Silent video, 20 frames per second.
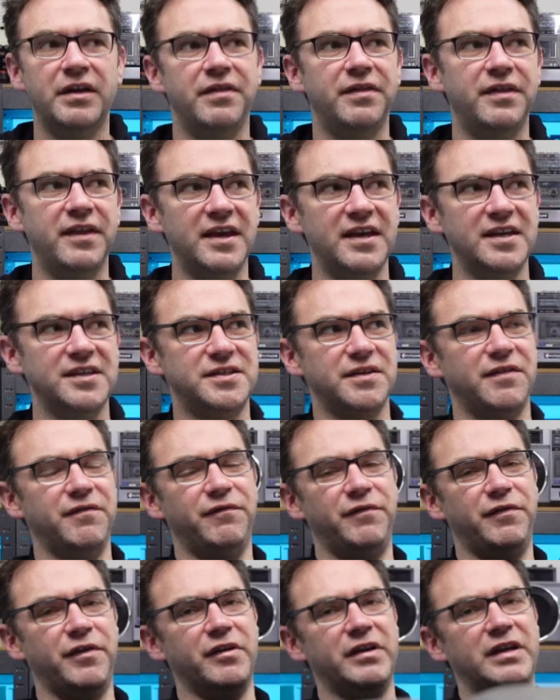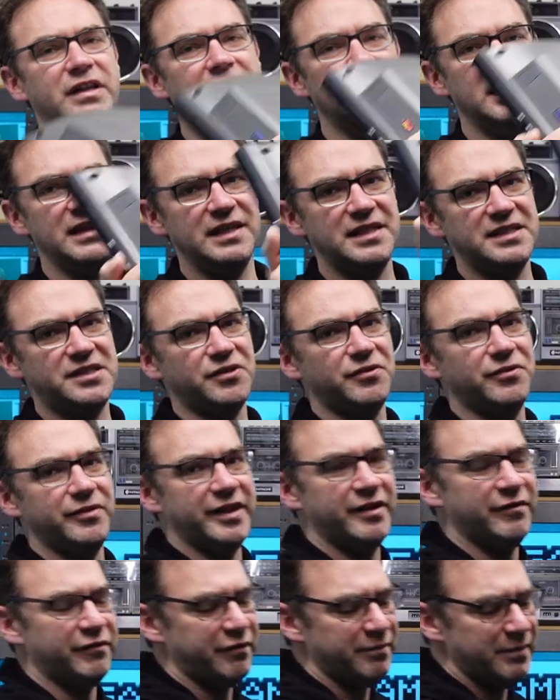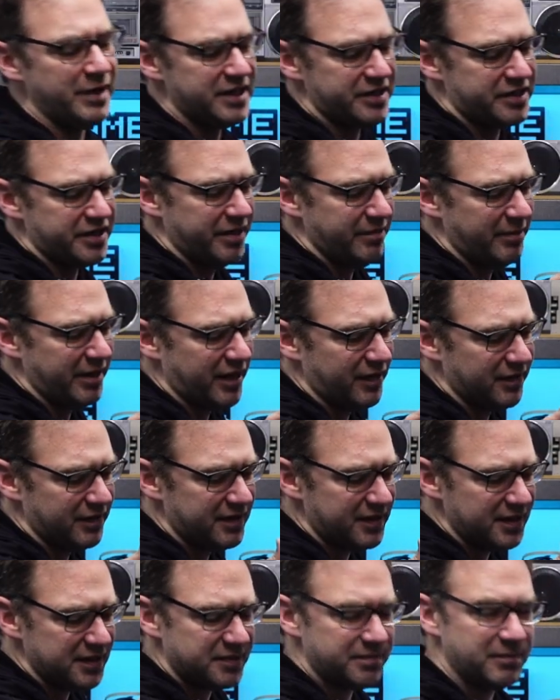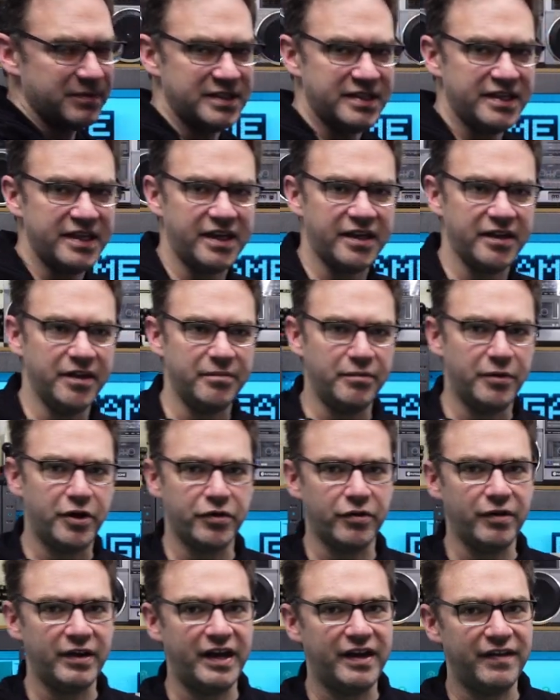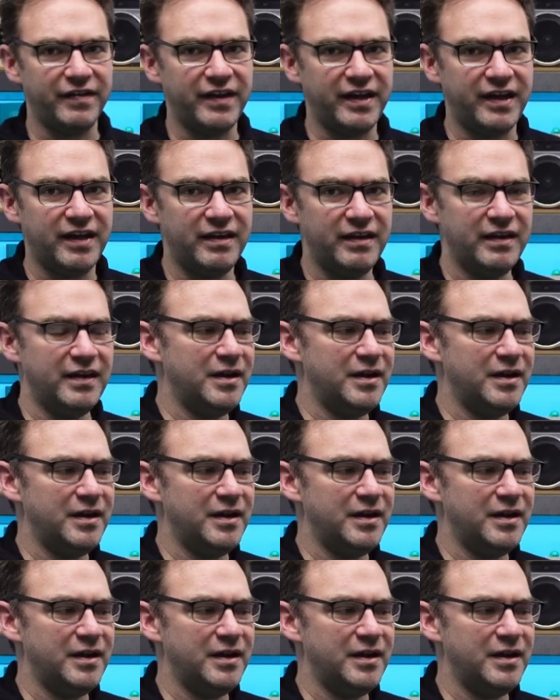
There's very little information about this particular model out there.